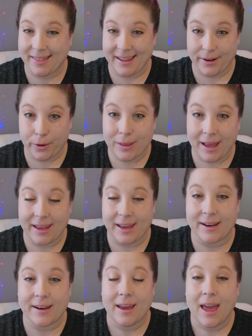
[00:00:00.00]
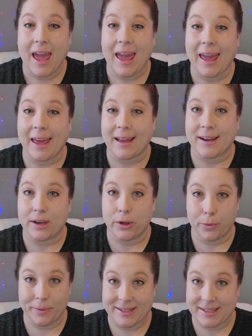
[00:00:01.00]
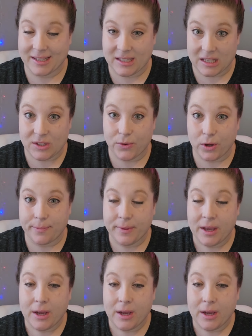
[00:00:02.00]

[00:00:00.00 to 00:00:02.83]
They don't like it, and you'll be successful.